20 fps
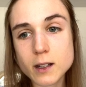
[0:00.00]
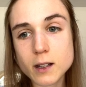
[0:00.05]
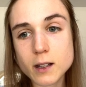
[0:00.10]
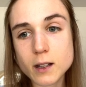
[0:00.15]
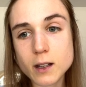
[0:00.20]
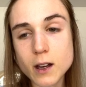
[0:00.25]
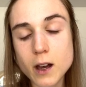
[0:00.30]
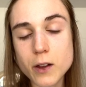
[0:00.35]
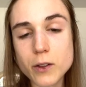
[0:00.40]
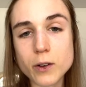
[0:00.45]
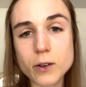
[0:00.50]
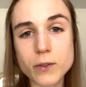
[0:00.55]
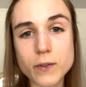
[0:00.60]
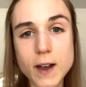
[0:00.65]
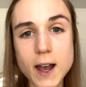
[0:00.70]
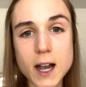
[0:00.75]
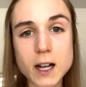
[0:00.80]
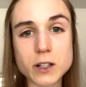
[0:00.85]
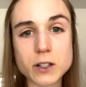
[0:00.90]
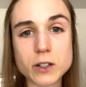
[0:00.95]
other
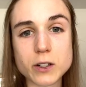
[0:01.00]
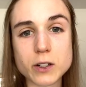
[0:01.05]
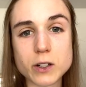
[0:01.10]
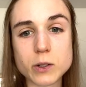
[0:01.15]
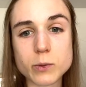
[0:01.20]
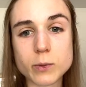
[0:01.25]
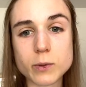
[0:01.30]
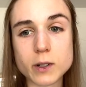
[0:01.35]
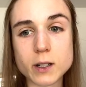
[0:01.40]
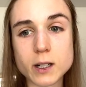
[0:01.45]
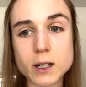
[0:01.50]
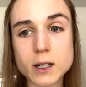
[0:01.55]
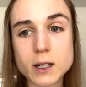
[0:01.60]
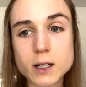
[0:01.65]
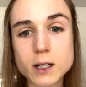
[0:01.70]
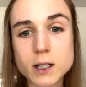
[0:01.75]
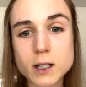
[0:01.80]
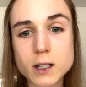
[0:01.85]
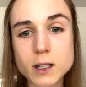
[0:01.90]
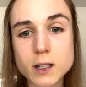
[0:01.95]
factors were
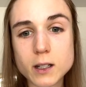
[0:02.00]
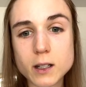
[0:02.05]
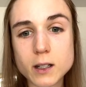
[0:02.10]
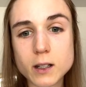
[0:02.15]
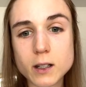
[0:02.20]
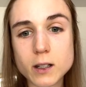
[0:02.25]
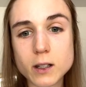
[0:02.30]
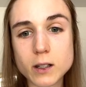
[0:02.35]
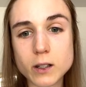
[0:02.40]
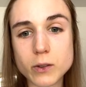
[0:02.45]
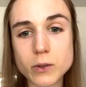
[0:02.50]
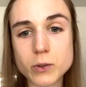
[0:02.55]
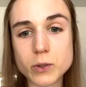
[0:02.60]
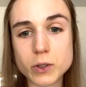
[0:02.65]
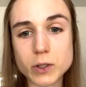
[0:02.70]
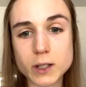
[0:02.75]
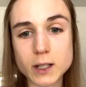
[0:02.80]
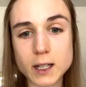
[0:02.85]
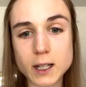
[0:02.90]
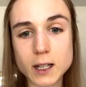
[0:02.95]

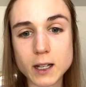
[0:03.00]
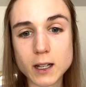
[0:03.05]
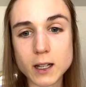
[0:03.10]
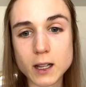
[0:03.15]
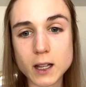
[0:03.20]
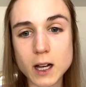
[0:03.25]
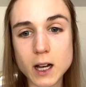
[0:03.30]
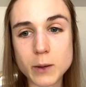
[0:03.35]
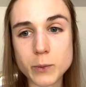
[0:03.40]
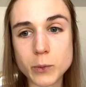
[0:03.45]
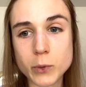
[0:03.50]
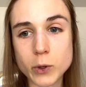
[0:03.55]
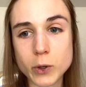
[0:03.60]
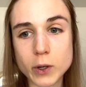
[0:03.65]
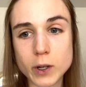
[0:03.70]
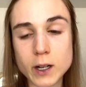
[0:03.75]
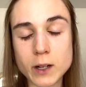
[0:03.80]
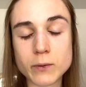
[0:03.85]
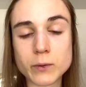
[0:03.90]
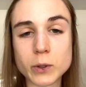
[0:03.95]
usually a lot more
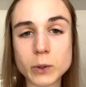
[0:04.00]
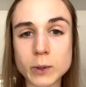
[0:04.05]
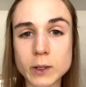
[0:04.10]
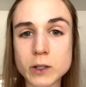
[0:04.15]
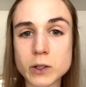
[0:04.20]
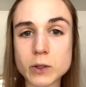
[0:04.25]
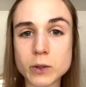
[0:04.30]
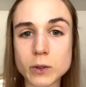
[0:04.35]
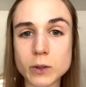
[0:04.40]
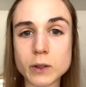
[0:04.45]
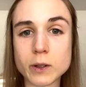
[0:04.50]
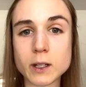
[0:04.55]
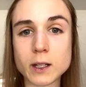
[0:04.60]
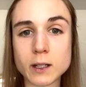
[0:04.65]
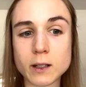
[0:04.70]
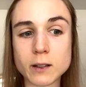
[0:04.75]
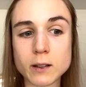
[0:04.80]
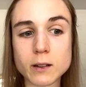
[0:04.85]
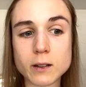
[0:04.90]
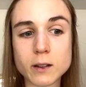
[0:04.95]
influential
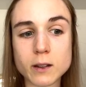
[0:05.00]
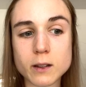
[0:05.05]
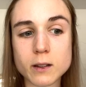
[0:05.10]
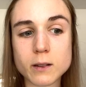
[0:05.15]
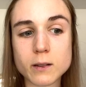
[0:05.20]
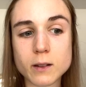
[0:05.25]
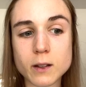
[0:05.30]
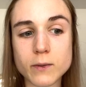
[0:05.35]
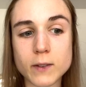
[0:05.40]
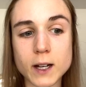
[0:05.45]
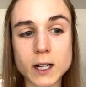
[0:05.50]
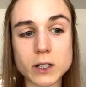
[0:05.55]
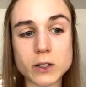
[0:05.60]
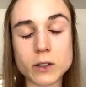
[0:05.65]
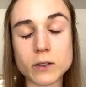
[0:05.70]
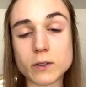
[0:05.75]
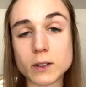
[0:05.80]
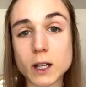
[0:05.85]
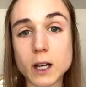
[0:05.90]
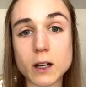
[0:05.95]
than the factor
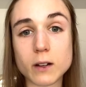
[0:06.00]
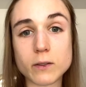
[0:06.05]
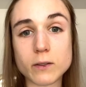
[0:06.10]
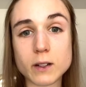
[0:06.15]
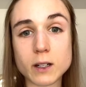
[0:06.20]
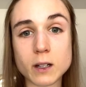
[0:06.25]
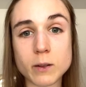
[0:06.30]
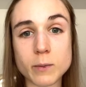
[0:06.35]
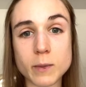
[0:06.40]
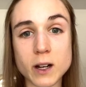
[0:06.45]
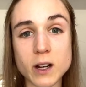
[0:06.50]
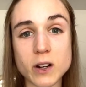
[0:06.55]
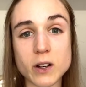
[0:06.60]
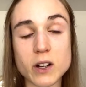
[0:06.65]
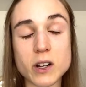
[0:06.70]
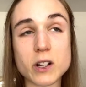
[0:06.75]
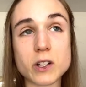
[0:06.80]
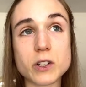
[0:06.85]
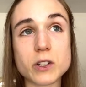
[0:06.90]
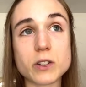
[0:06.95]
of love in a
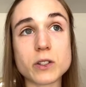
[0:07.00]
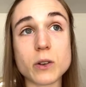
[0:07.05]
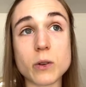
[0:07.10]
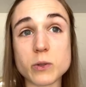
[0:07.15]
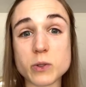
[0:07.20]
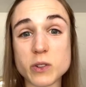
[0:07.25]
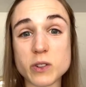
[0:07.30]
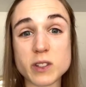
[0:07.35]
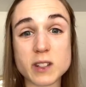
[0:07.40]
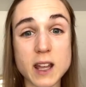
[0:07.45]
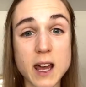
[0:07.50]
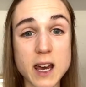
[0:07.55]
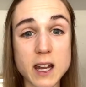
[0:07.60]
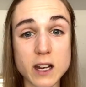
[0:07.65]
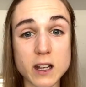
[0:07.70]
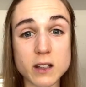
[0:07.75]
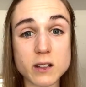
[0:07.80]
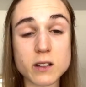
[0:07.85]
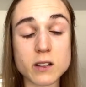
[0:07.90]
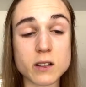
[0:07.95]
marriage. Social
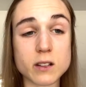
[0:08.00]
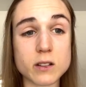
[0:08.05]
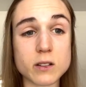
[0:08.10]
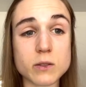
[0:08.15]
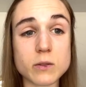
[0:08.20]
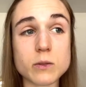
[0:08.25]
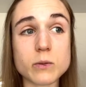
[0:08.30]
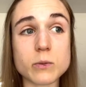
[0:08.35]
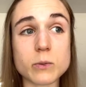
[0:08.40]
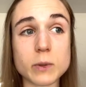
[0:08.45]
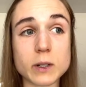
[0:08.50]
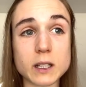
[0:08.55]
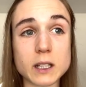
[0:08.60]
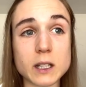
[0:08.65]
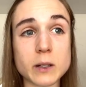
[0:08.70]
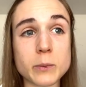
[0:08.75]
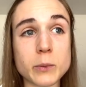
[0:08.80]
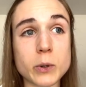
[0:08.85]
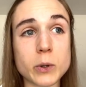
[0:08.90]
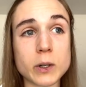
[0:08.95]
status is really
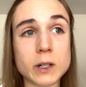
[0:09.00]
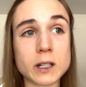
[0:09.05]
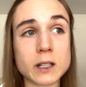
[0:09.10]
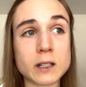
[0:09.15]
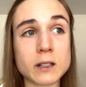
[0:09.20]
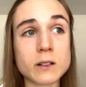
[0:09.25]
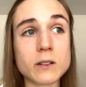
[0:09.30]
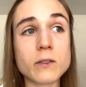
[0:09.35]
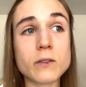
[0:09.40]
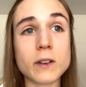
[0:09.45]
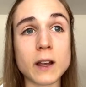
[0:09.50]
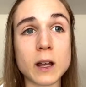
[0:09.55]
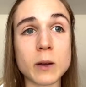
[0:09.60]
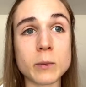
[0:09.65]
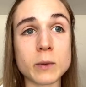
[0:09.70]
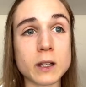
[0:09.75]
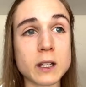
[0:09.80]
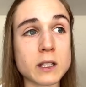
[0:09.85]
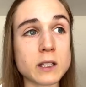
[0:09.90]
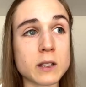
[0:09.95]
important,
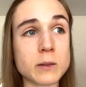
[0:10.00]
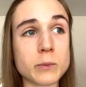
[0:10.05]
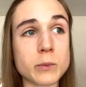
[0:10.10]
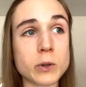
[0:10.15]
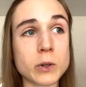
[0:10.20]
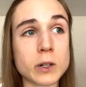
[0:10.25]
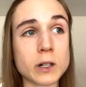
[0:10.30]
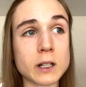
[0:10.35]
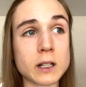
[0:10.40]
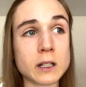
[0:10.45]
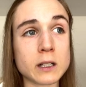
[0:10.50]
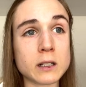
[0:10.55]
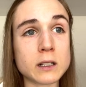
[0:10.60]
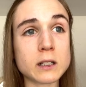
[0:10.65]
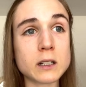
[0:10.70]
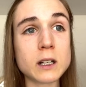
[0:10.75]
family is important.